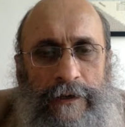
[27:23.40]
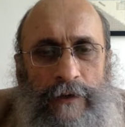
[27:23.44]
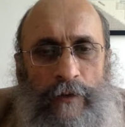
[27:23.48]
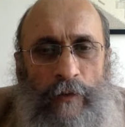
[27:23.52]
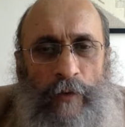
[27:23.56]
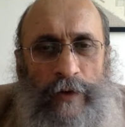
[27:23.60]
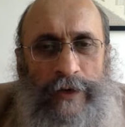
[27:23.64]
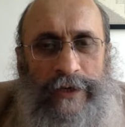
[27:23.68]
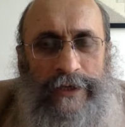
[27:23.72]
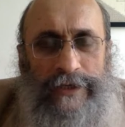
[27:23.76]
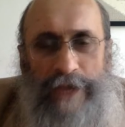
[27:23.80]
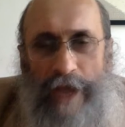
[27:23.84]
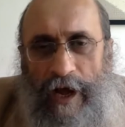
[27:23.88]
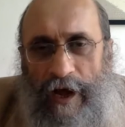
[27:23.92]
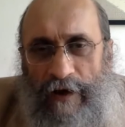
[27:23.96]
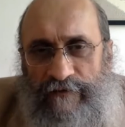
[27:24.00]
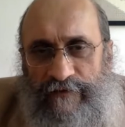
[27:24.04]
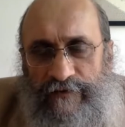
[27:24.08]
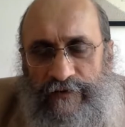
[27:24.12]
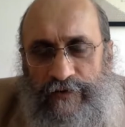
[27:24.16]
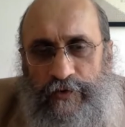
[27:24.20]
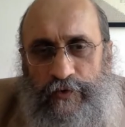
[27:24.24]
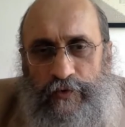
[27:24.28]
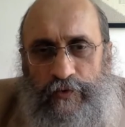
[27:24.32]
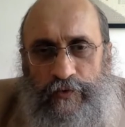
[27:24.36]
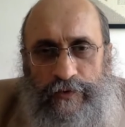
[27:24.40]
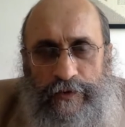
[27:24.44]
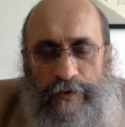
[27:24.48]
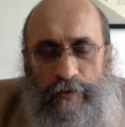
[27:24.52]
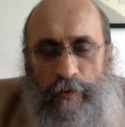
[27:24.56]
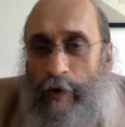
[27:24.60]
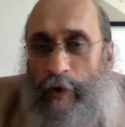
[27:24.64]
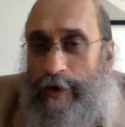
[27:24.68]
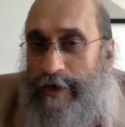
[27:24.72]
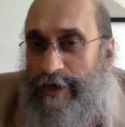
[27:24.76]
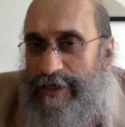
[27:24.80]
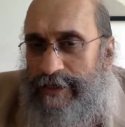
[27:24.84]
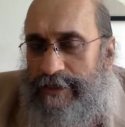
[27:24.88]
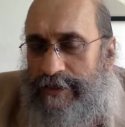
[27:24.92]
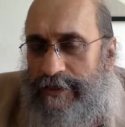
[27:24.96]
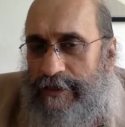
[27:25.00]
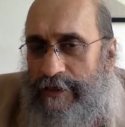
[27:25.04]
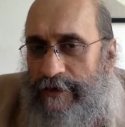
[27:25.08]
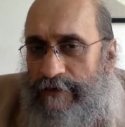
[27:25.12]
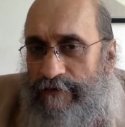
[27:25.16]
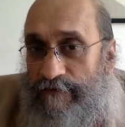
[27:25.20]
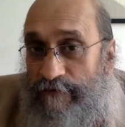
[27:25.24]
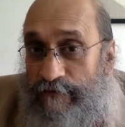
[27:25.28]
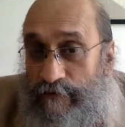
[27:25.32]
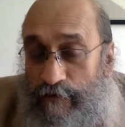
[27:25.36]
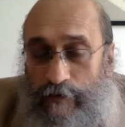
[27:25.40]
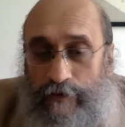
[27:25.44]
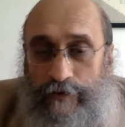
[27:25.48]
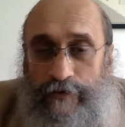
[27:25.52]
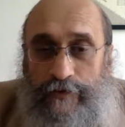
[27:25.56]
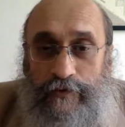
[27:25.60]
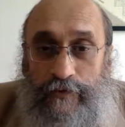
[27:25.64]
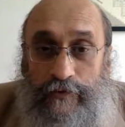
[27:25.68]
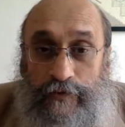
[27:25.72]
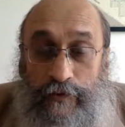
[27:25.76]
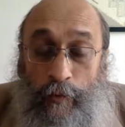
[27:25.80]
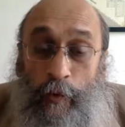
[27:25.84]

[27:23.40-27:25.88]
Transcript: what is half truth, what is full truth,